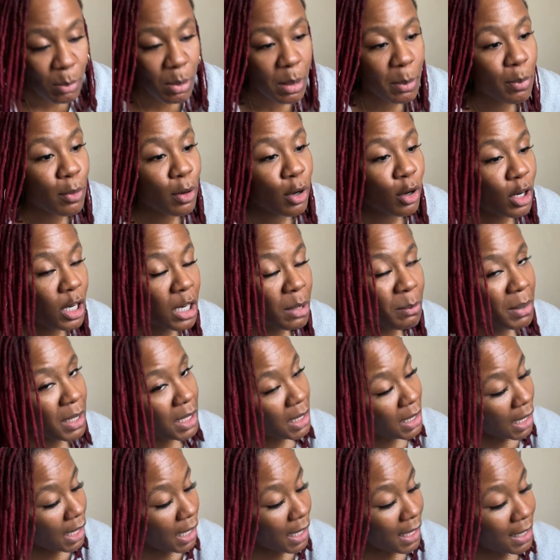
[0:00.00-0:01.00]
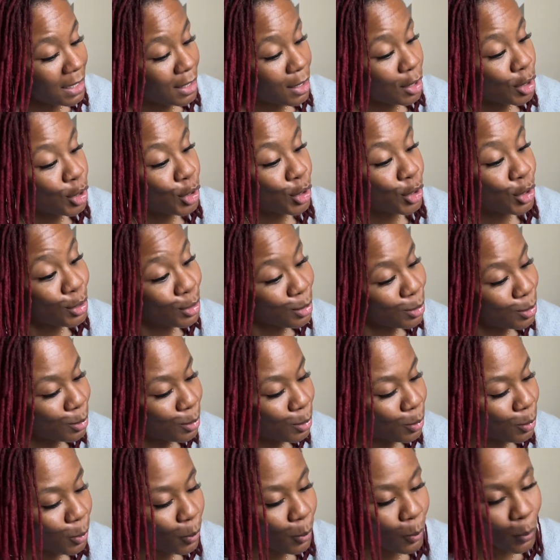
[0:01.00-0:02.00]
people are gonna be like,
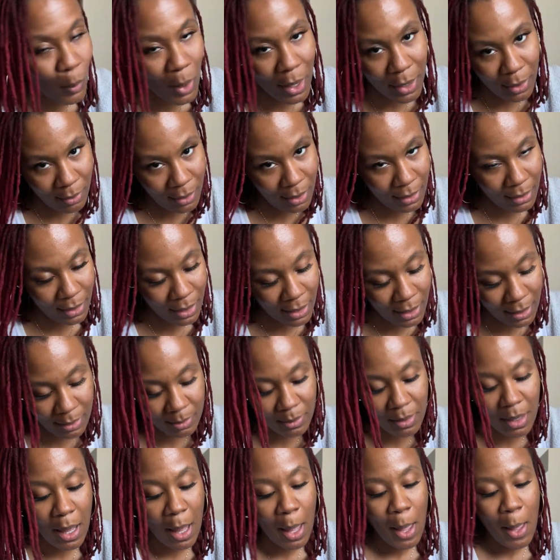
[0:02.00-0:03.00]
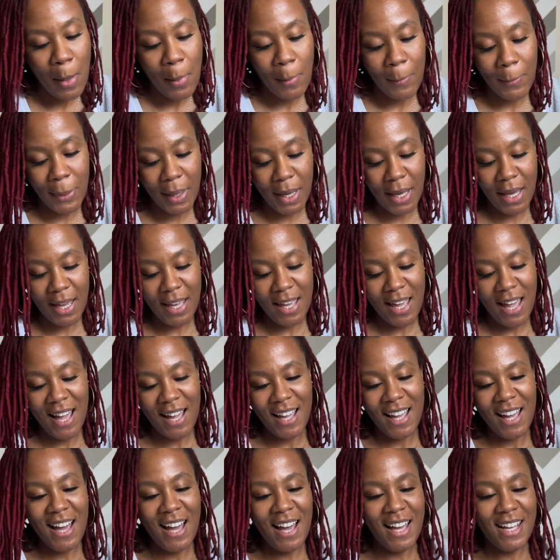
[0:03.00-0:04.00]
girl, why you got that? But I
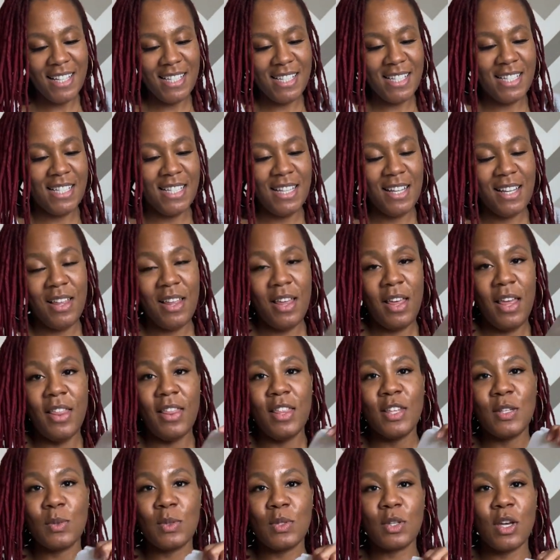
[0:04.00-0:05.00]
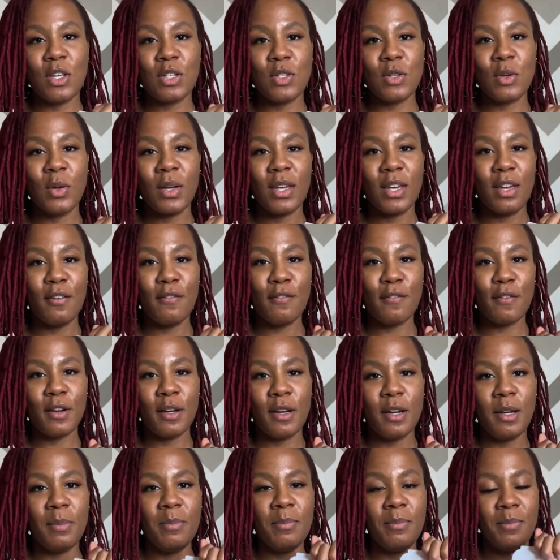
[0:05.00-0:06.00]
got, and this was also a gift
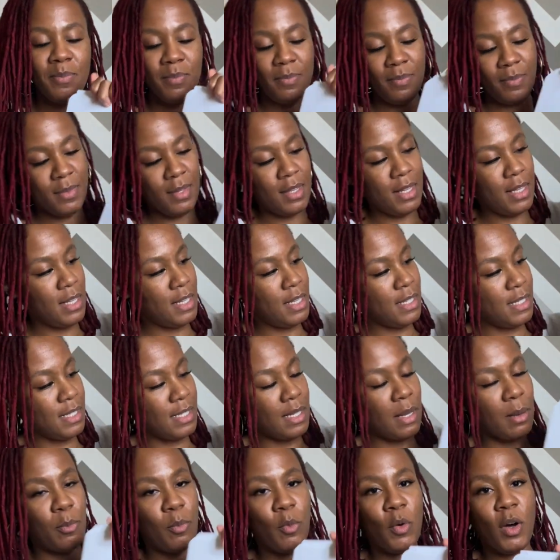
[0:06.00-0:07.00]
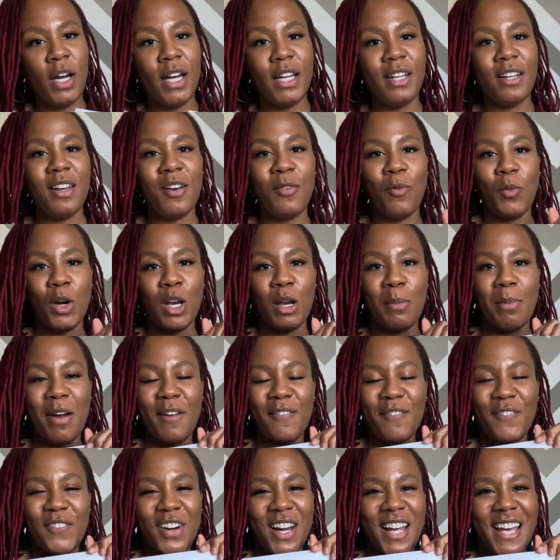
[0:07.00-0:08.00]
from someone, one of my
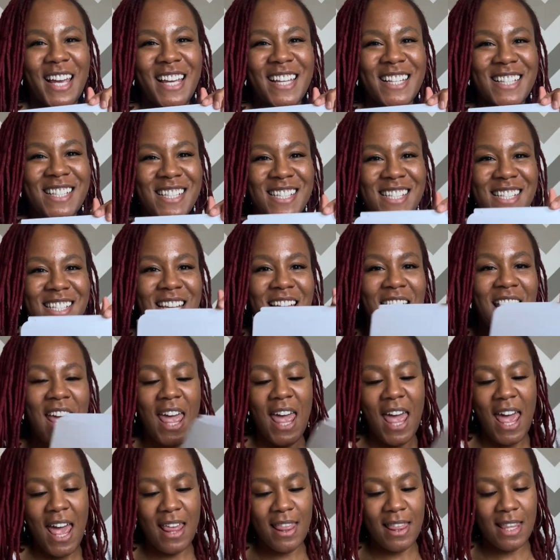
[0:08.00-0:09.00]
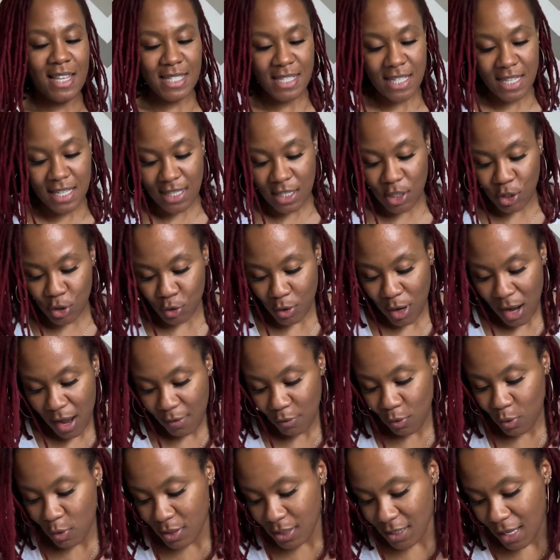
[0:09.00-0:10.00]
friends, and this is a
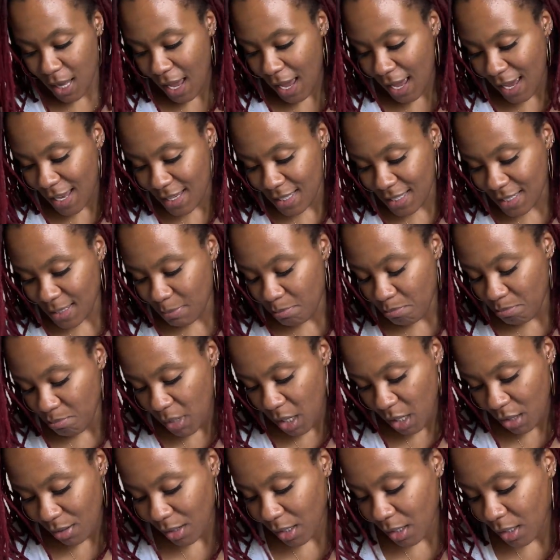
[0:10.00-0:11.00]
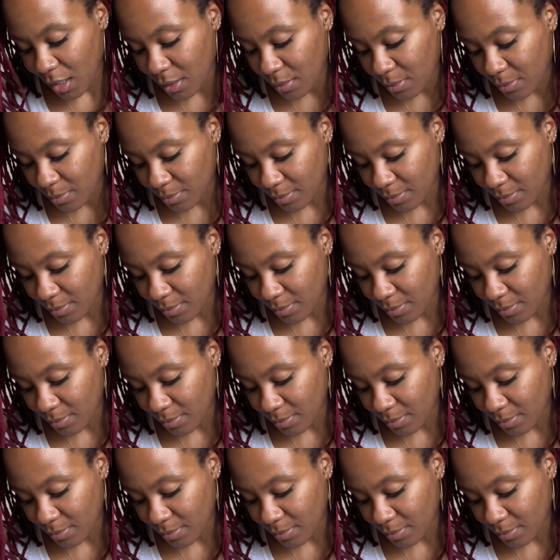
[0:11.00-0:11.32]
travel size mirror.